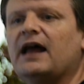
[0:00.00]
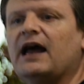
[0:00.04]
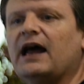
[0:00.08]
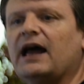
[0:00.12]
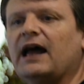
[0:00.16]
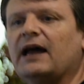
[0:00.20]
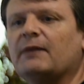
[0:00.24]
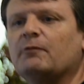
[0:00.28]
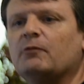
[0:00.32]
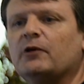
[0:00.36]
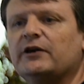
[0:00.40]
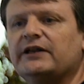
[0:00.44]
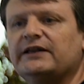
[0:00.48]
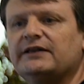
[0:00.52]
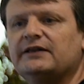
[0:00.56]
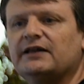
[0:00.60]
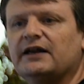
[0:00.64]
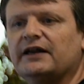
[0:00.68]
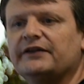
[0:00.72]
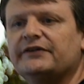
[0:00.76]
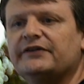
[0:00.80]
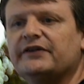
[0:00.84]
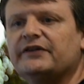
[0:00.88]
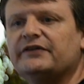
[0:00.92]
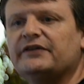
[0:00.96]
and what it
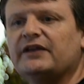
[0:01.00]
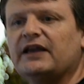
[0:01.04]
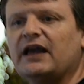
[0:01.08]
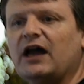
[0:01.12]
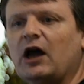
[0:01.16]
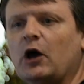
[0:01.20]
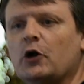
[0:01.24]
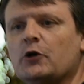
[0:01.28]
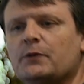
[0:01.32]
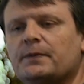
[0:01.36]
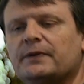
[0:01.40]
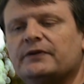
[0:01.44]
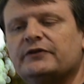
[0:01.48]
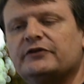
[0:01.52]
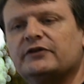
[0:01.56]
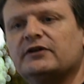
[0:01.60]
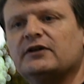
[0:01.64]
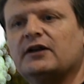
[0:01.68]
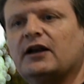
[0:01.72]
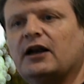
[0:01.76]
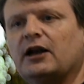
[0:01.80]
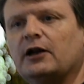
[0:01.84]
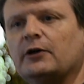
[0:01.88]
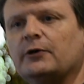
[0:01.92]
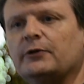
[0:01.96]
does is it opens and
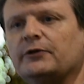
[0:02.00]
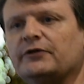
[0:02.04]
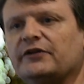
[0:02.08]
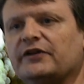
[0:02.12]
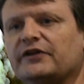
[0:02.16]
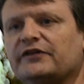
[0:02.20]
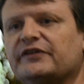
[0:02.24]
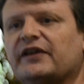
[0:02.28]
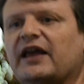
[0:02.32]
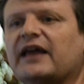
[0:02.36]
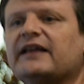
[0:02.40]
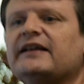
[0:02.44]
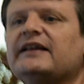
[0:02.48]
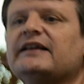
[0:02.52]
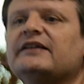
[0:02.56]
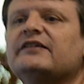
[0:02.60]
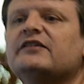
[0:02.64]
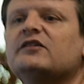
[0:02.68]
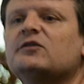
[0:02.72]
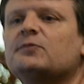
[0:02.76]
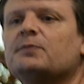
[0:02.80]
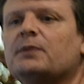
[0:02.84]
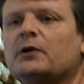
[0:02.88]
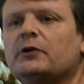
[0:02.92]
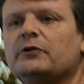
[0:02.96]
closes and
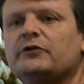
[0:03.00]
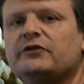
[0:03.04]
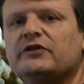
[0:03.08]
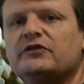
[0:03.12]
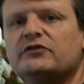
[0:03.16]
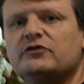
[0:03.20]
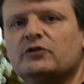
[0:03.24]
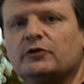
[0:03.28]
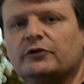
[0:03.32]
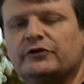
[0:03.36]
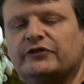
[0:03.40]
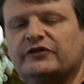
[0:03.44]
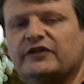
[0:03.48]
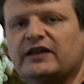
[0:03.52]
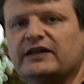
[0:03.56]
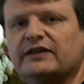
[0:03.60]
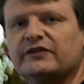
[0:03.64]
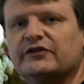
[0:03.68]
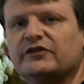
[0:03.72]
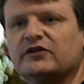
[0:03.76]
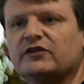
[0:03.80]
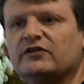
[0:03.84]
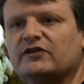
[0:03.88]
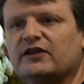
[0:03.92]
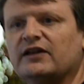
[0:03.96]
exposes your
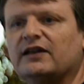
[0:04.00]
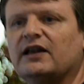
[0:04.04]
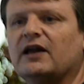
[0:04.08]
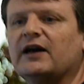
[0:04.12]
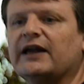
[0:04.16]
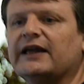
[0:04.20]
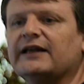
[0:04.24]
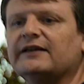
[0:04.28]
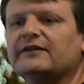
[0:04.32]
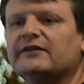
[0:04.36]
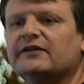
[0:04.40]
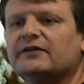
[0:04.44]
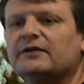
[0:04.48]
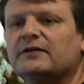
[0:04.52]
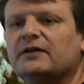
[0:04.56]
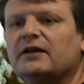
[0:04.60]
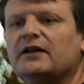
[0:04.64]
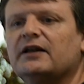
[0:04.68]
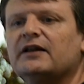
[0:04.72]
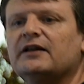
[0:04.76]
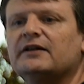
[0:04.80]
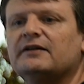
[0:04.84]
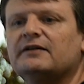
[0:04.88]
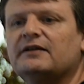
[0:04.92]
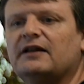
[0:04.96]
sensor to light.
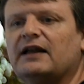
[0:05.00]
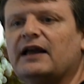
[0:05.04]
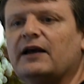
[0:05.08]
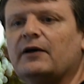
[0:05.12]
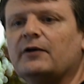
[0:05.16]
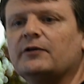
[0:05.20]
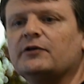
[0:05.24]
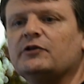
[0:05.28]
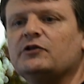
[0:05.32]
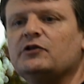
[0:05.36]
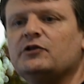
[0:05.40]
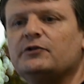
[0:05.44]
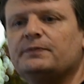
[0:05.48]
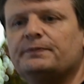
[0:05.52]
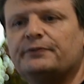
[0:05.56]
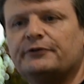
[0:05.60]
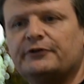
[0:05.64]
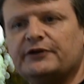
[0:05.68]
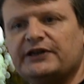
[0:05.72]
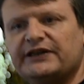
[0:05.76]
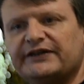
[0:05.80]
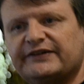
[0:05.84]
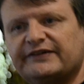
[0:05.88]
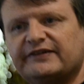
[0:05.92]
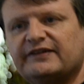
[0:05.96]
Now, you
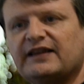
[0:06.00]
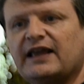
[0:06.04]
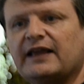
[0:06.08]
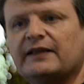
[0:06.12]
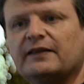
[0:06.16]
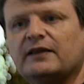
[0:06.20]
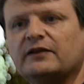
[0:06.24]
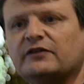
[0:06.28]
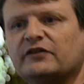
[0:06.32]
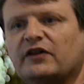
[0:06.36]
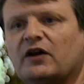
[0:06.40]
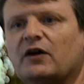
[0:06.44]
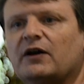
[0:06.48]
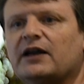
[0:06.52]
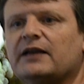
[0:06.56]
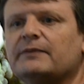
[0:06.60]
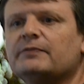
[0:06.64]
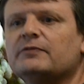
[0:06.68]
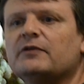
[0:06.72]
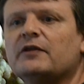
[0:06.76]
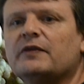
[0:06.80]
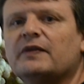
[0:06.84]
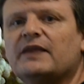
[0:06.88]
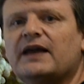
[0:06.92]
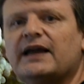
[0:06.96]
preset the time
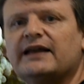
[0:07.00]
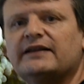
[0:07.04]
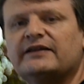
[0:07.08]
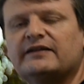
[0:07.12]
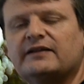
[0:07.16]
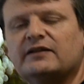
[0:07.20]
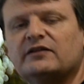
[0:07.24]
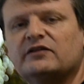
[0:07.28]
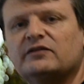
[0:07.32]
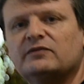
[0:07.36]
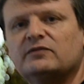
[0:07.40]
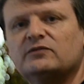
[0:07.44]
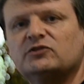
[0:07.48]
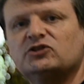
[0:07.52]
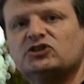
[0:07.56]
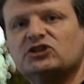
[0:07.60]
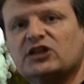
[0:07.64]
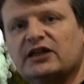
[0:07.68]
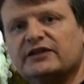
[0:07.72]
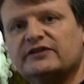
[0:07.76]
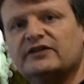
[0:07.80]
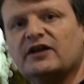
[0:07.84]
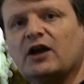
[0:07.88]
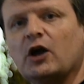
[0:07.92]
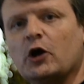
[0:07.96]
that that
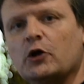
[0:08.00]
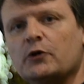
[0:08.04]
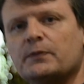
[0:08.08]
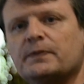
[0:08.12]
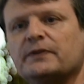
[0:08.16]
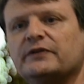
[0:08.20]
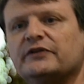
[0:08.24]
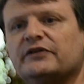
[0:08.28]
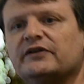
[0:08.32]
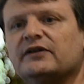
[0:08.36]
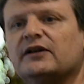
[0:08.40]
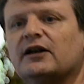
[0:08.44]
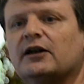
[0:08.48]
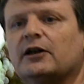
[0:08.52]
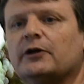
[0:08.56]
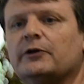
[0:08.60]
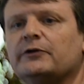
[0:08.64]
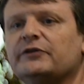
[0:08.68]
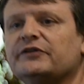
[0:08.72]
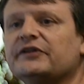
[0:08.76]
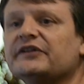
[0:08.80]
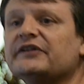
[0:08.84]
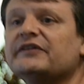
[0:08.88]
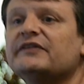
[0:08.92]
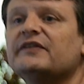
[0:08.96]
shutter opens and
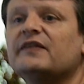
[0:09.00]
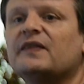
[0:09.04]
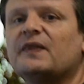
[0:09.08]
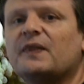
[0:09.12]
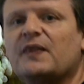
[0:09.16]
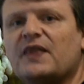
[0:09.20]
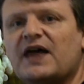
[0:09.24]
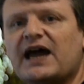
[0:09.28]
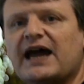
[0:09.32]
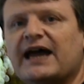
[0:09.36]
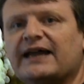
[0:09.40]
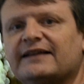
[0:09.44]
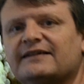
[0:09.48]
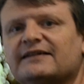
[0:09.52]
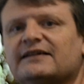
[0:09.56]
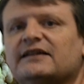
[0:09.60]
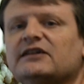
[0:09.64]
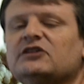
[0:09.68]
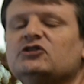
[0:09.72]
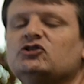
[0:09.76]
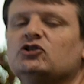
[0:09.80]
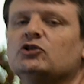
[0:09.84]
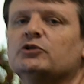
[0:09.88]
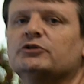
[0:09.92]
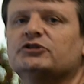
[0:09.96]
closes. That
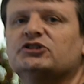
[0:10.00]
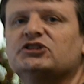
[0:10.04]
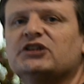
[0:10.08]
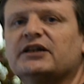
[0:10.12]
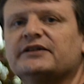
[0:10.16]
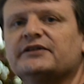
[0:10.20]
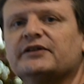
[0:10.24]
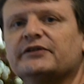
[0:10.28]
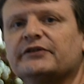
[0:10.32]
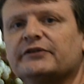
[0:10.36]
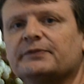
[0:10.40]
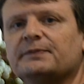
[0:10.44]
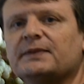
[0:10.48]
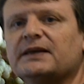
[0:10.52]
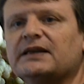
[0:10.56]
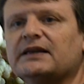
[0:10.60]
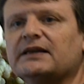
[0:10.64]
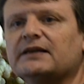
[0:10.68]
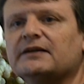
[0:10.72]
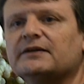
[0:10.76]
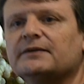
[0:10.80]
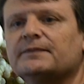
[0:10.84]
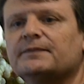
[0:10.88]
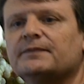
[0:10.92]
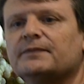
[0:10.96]
is your shutter
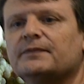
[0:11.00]
speed.